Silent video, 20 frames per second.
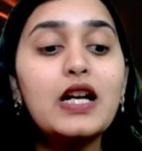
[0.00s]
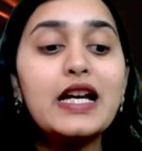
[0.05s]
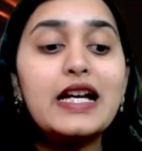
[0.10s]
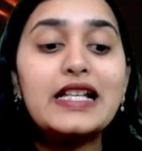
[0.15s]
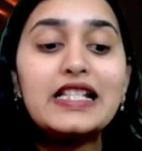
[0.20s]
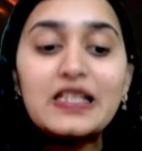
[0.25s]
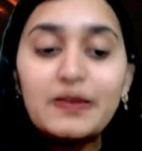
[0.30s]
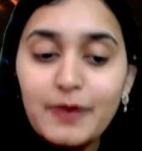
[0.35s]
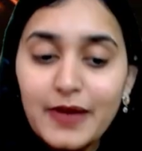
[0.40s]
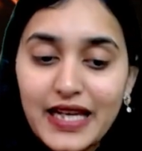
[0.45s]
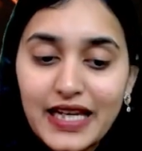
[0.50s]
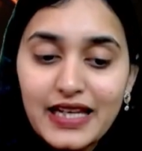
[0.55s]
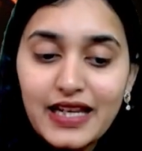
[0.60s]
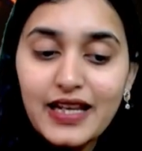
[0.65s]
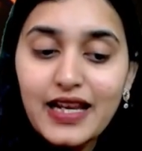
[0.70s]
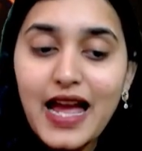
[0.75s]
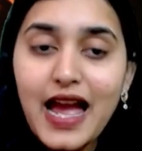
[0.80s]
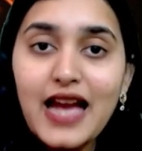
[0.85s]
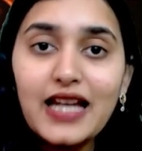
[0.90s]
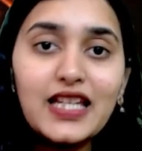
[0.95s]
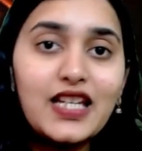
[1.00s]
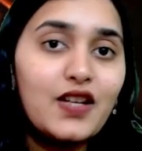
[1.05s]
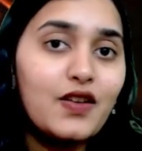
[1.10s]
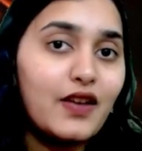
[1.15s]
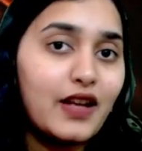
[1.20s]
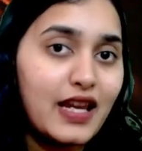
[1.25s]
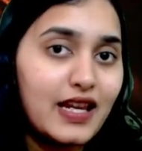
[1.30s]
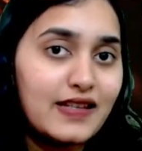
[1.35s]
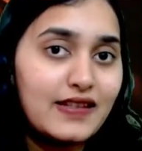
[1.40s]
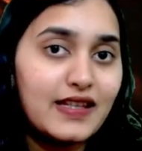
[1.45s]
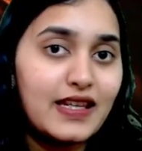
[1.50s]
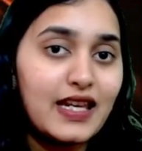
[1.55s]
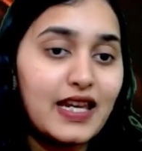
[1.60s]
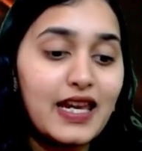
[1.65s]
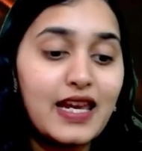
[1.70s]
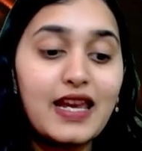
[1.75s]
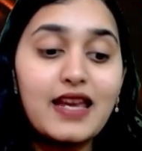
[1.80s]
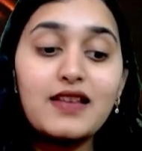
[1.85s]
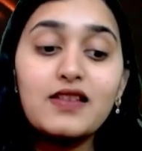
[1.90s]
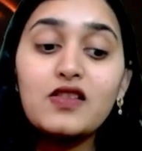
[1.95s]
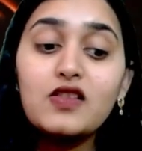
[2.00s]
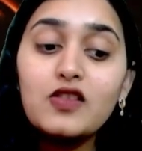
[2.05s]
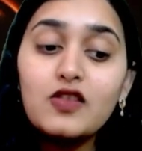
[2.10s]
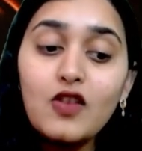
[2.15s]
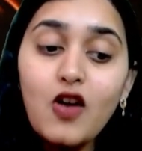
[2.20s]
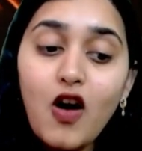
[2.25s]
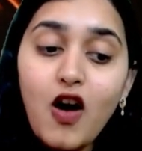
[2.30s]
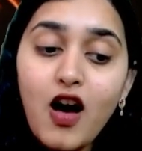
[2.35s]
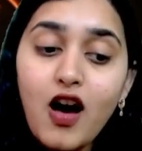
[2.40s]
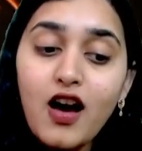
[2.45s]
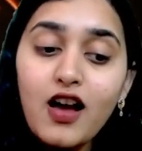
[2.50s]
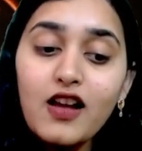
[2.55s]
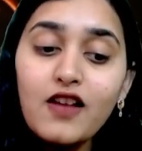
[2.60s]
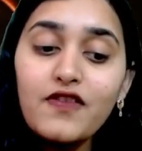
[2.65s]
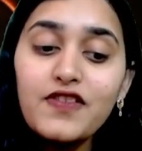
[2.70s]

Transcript: speed and accuracy is solve